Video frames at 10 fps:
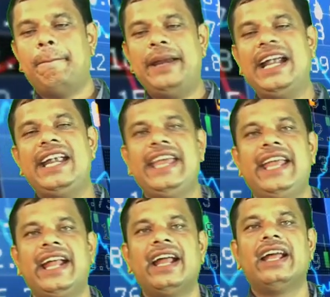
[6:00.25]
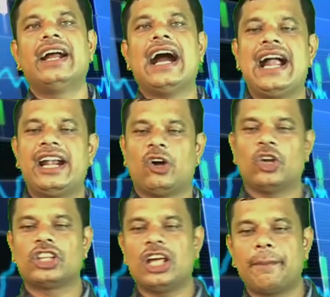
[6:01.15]
building and
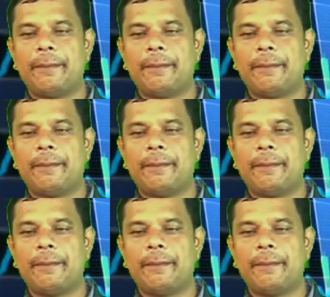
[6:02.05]
other